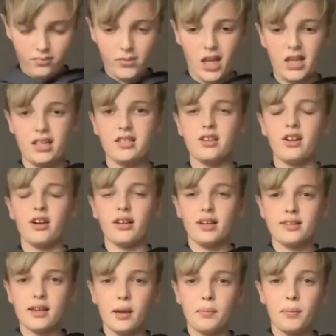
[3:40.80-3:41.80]
he's not that
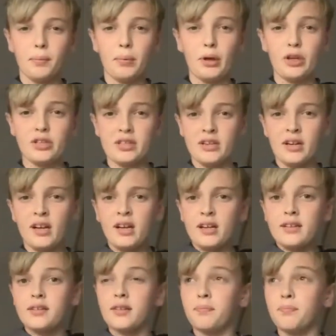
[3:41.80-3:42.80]
type of person
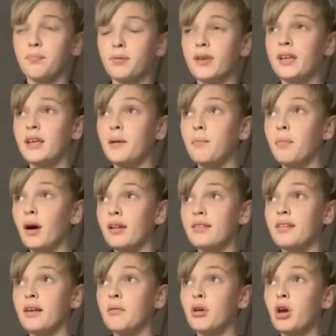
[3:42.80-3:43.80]
to keep our
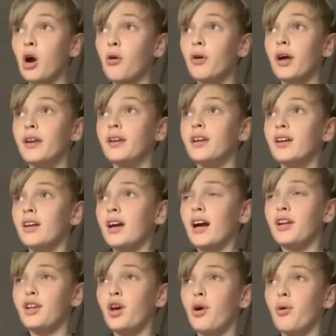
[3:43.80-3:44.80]
team going. I
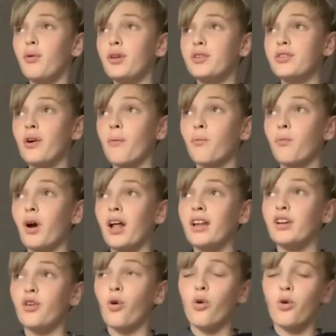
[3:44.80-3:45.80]
know he's done well
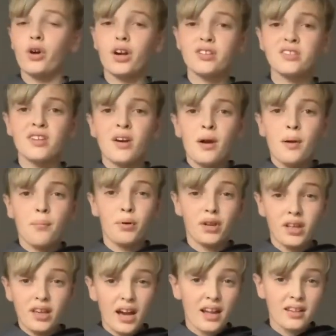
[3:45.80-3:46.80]
in August, but
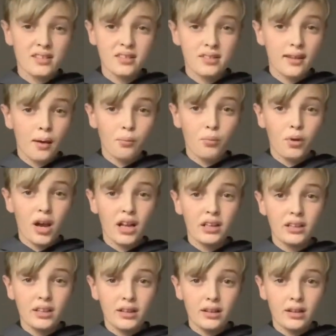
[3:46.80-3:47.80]
he hasn't done well
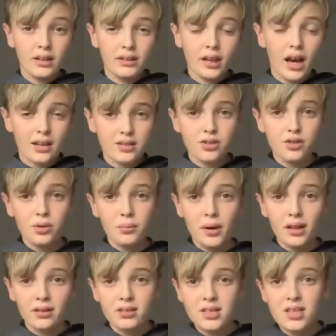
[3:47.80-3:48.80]
in the last two
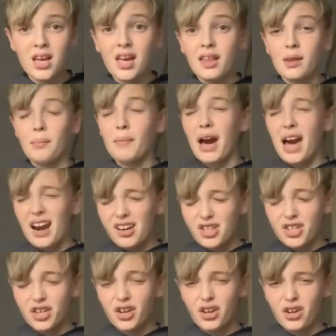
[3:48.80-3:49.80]
months. The
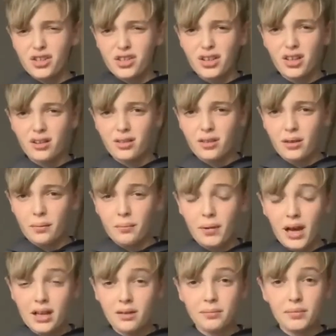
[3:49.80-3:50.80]
manager curse, the
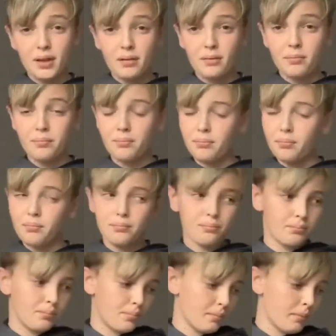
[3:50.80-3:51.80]
ma ma
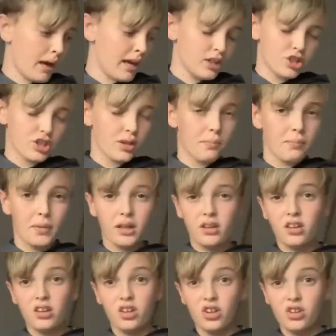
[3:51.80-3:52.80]
manager of the
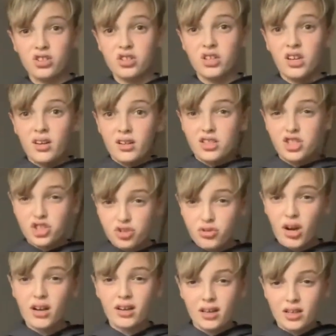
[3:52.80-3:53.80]
month curse
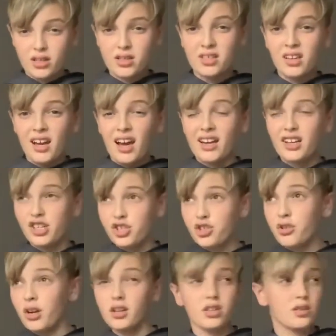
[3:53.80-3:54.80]
struck us, and it
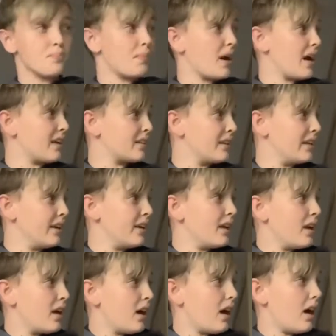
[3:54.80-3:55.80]
struck us badly.
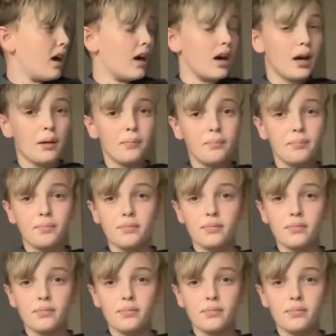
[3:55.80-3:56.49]
Um,